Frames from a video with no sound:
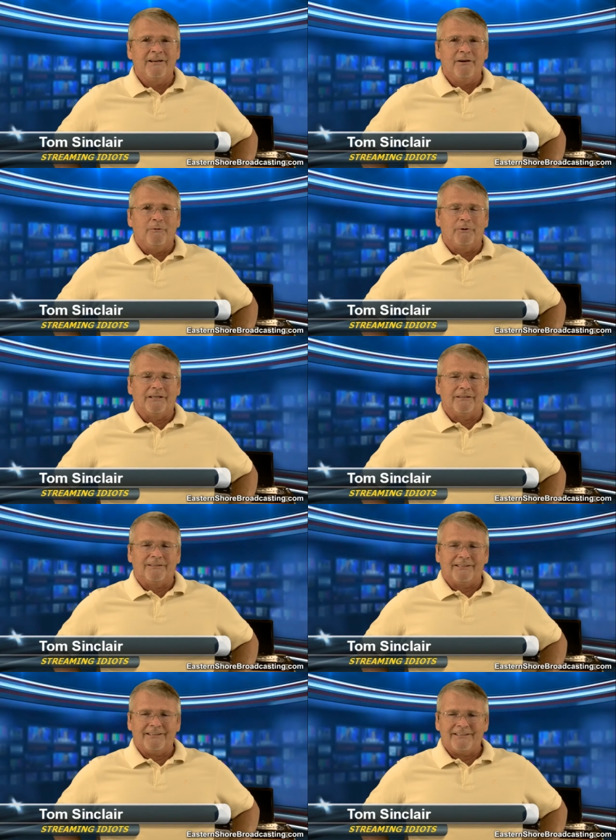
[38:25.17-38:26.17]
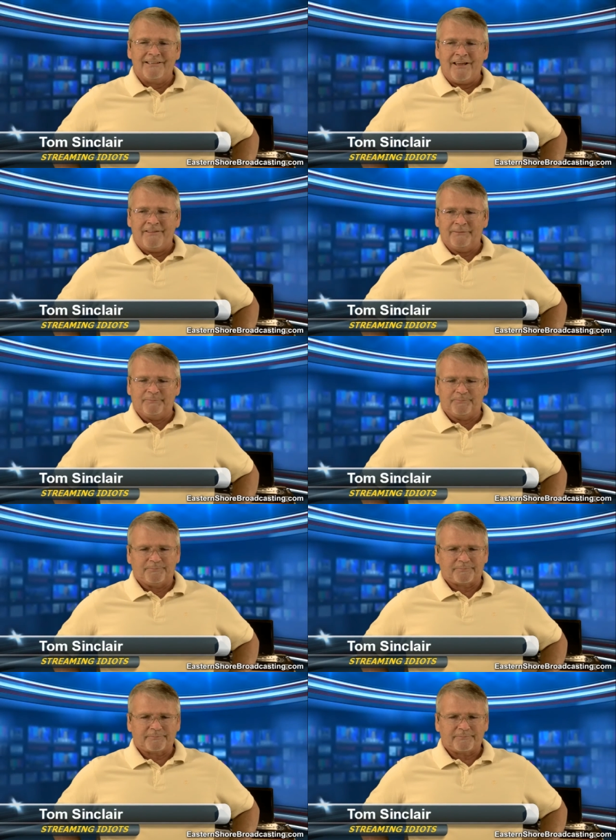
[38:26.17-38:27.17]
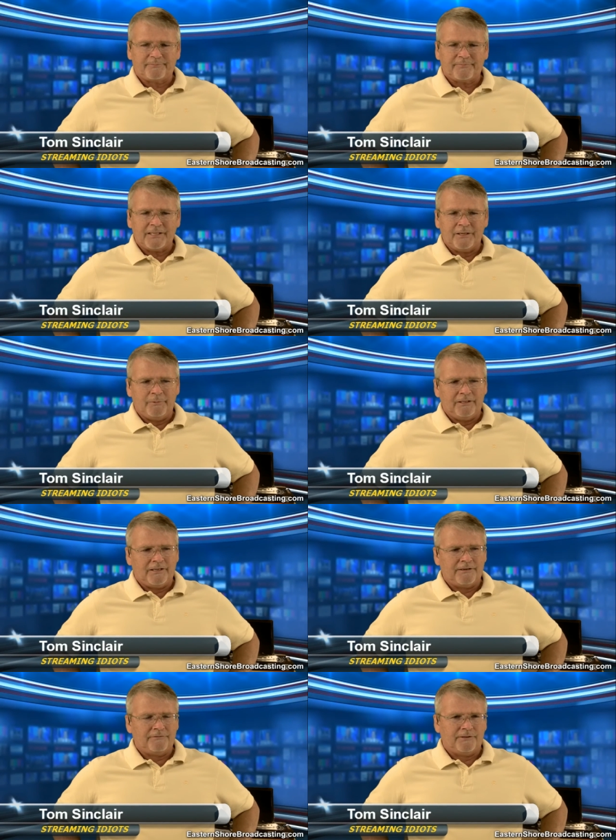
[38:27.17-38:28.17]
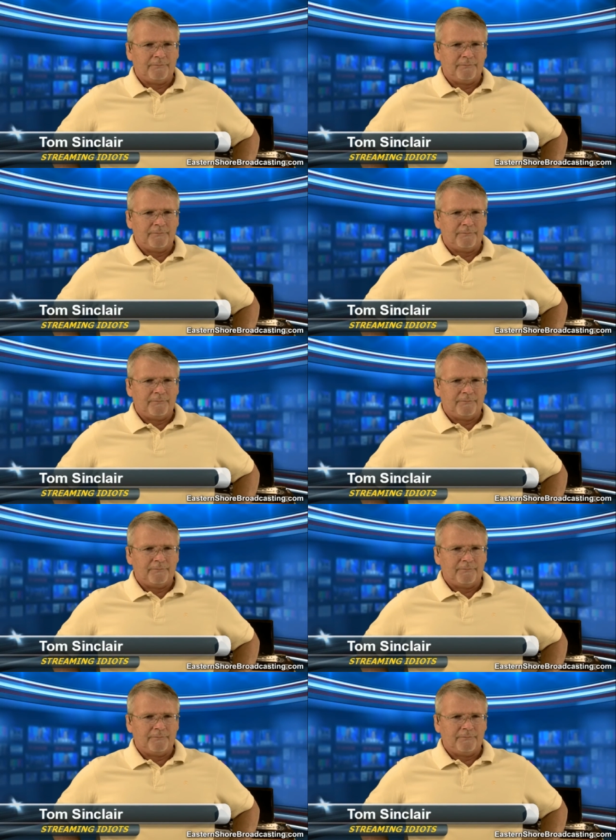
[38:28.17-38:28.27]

look at it together. It'd be a lot of fun.